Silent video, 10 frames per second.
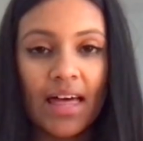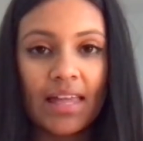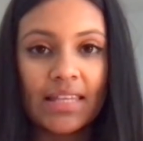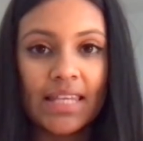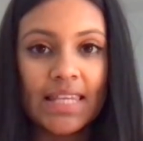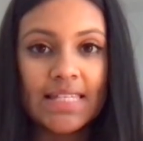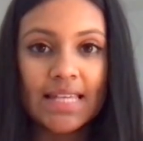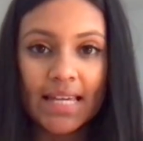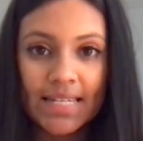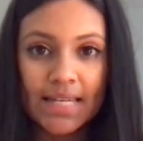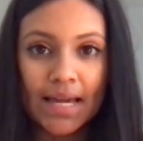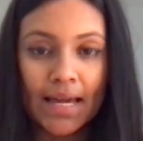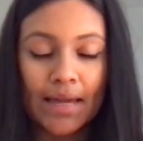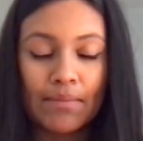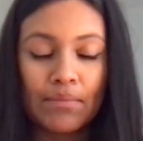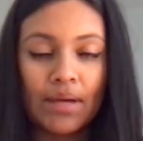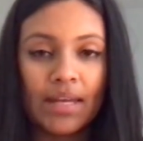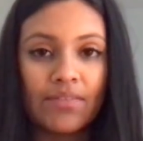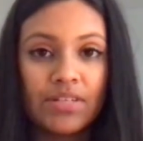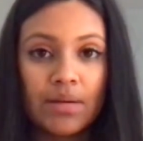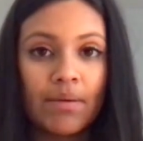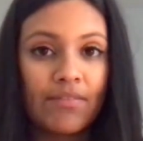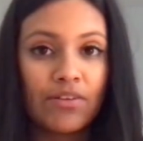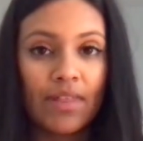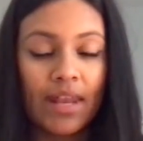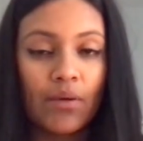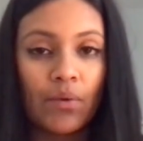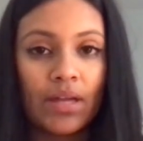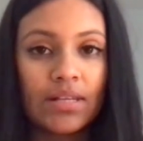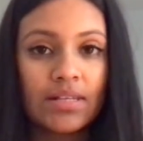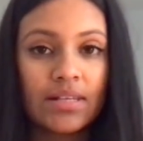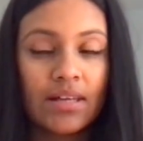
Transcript: And then the second time, and every time after that I went,